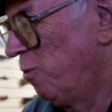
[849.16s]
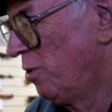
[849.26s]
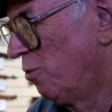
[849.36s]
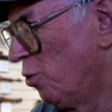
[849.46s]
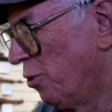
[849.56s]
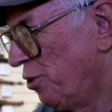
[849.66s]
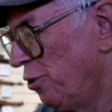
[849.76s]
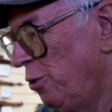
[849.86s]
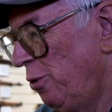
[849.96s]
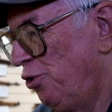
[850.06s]
World War
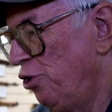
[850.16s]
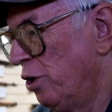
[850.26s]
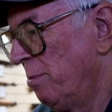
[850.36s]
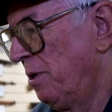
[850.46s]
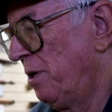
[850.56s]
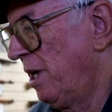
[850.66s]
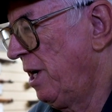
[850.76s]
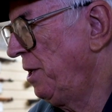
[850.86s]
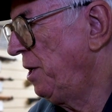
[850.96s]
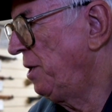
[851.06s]
II German
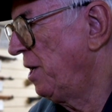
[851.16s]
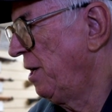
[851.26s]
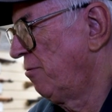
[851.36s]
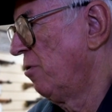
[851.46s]
anti-tank